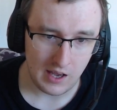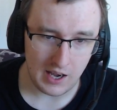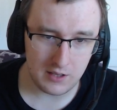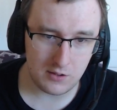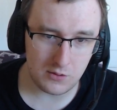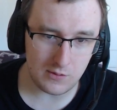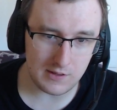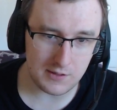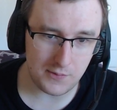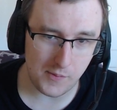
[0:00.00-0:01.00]
I had to do
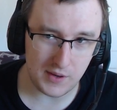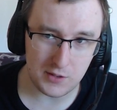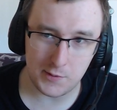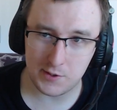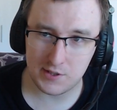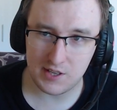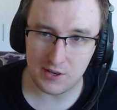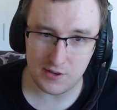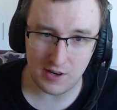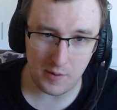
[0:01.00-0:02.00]
this for my Twitch
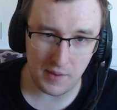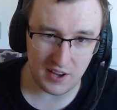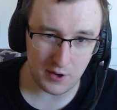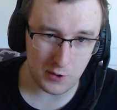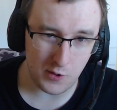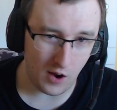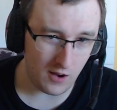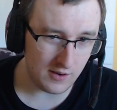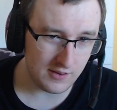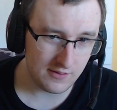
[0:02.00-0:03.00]
extension, and I make a
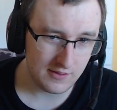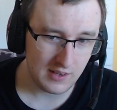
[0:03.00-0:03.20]
cron.